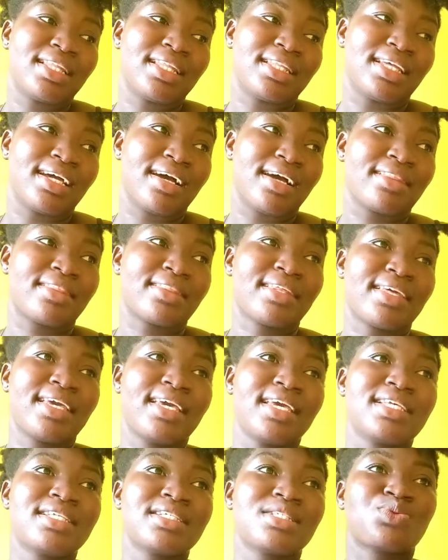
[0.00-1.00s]
there are
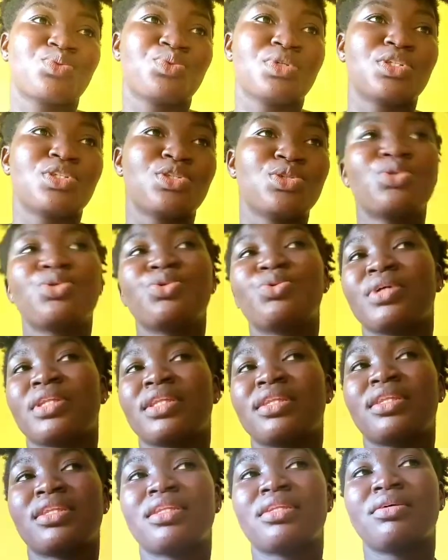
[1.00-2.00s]
things we do with
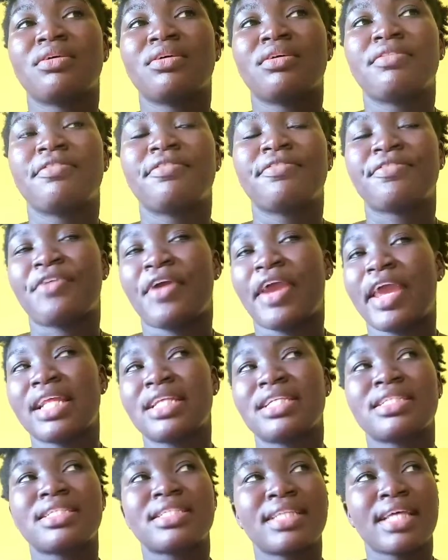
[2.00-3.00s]

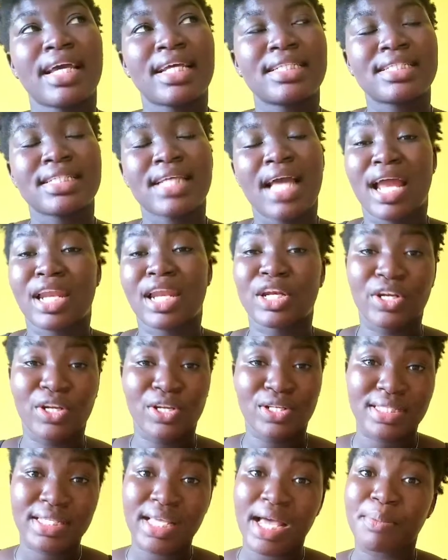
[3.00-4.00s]
friends that are
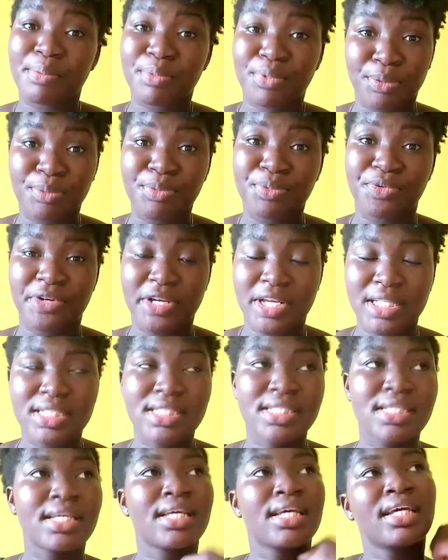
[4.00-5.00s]
not appropriate.
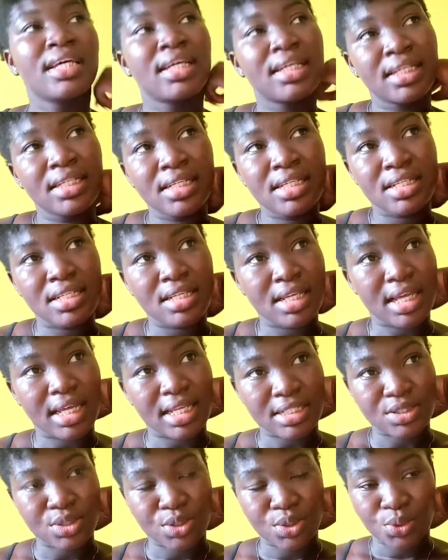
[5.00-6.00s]

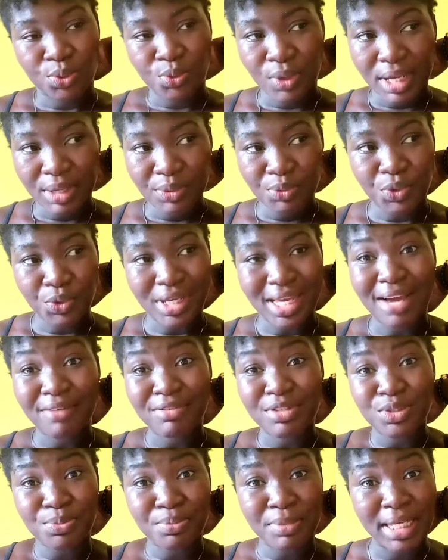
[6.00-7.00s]
And so when we
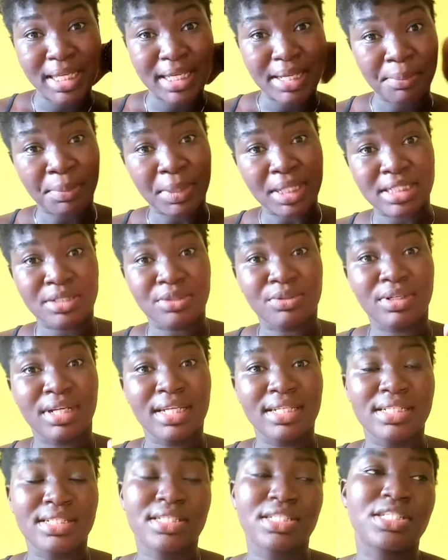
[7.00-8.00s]
have to make a particular
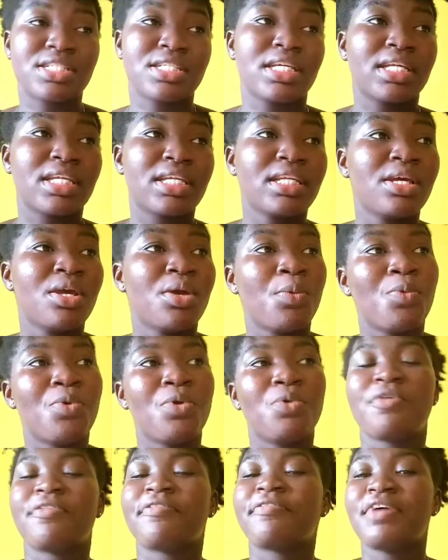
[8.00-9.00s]
decision, we
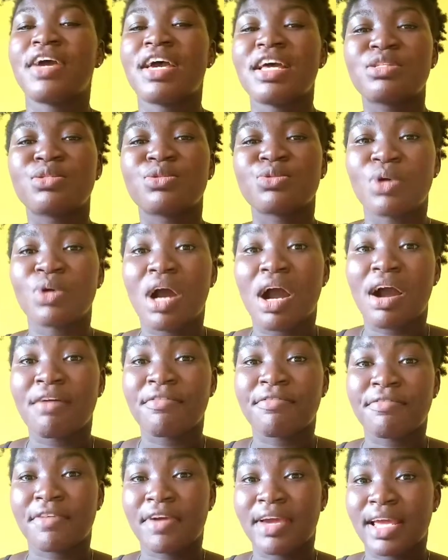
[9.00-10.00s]
refer to our
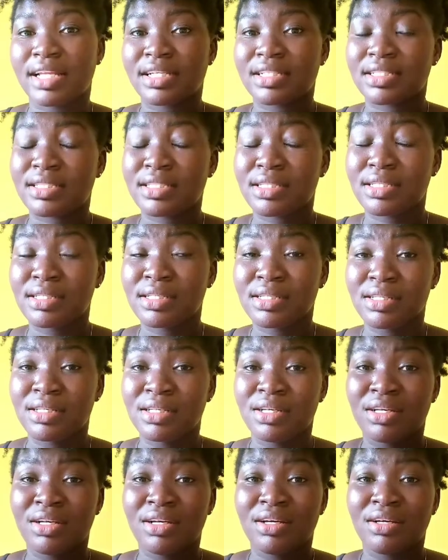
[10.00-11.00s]
friends.
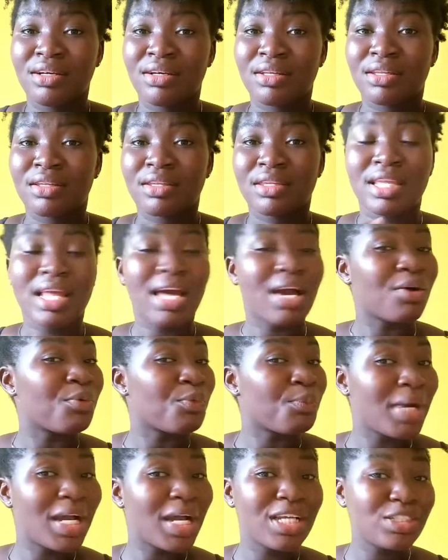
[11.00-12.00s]
Now,
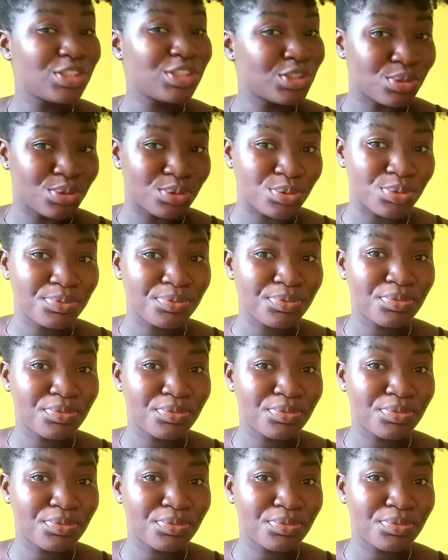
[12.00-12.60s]
mind you,